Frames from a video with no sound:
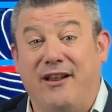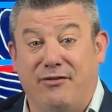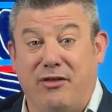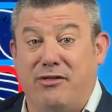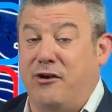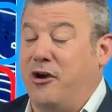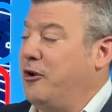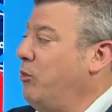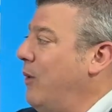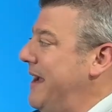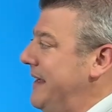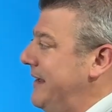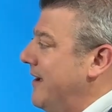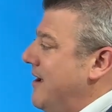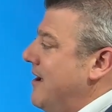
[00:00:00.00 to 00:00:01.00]
of the third
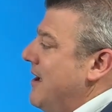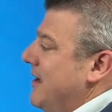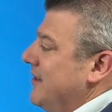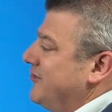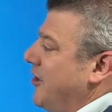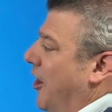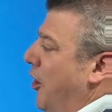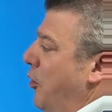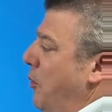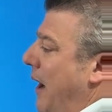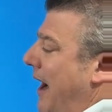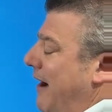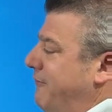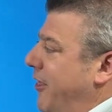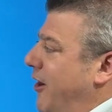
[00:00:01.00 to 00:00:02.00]
week. So
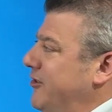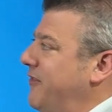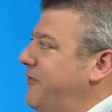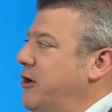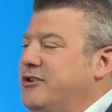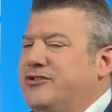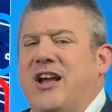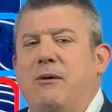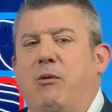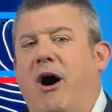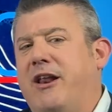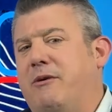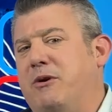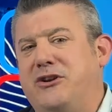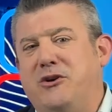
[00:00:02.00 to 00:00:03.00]
uh, for those of you who say, why
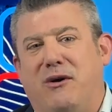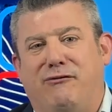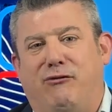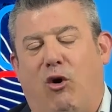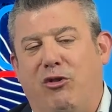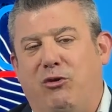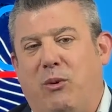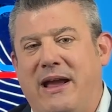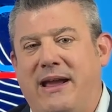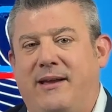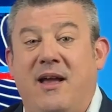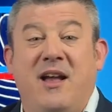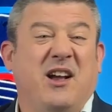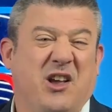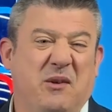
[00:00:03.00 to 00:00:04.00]
don't we do a fourth week?
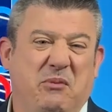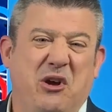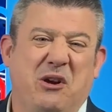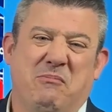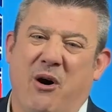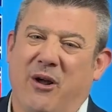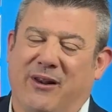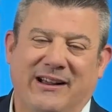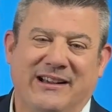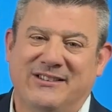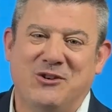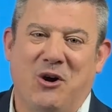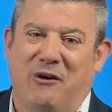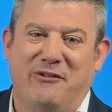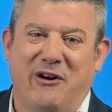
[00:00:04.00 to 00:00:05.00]
Computer modeling is
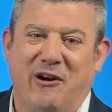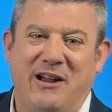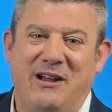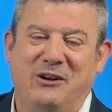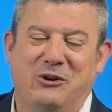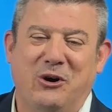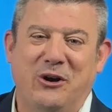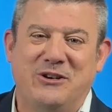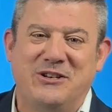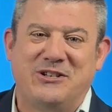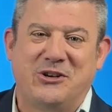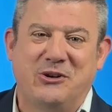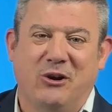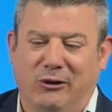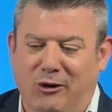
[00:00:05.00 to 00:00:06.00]
not very good
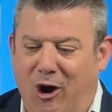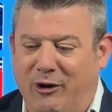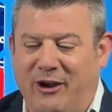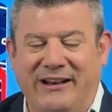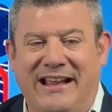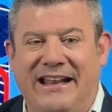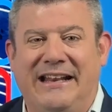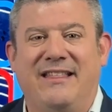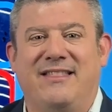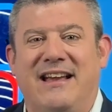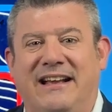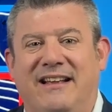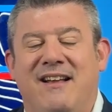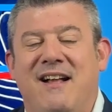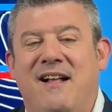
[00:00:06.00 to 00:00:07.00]
to lock in
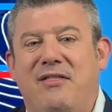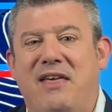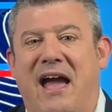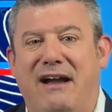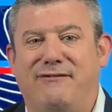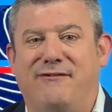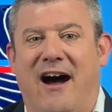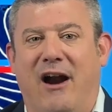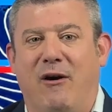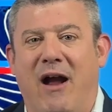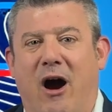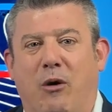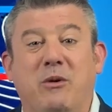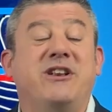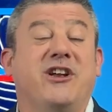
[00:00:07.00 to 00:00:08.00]
anything that far
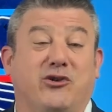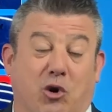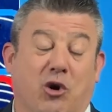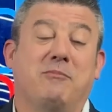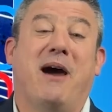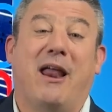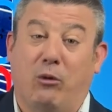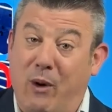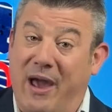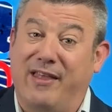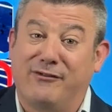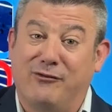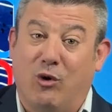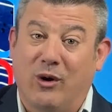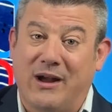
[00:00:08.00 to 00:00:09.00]
out when you're talking about a weather
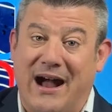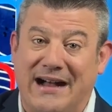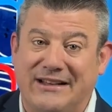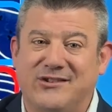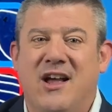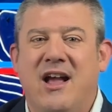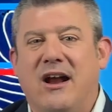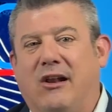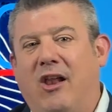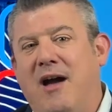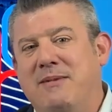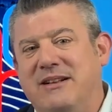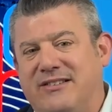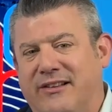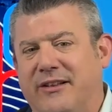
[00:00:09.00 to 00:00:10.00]
forecast.
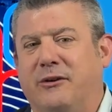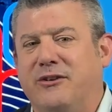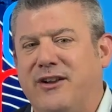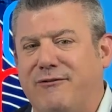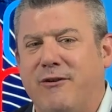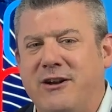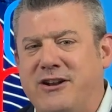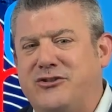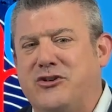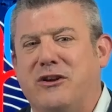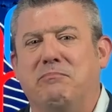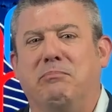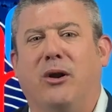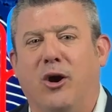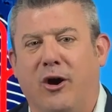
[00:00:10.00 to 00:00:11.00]
Climate's a little different. You sort
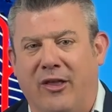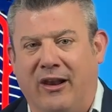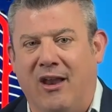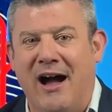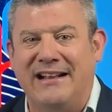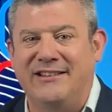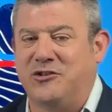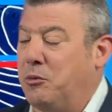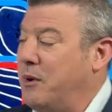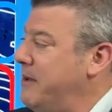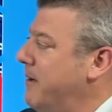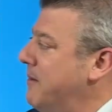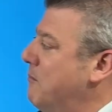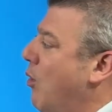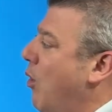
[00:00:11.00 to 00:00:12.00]
of blur the lines a wee
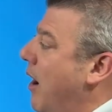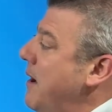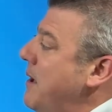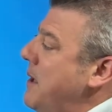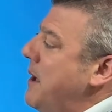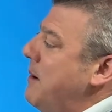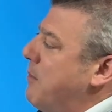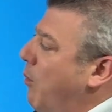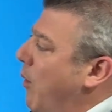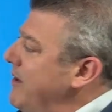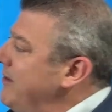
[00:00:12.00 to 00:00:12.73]
bit more. But what